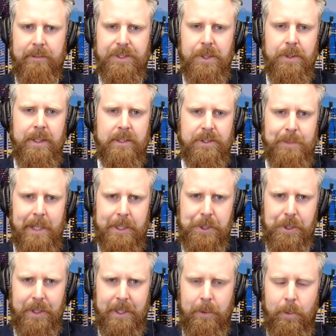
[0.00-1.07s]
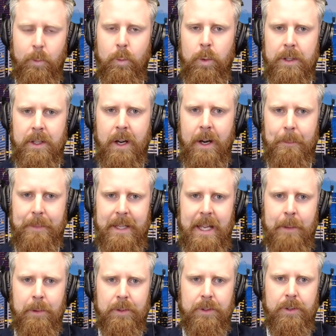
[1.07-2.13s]
student especially would not be
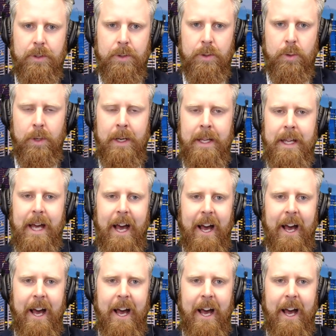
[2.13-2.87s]
able to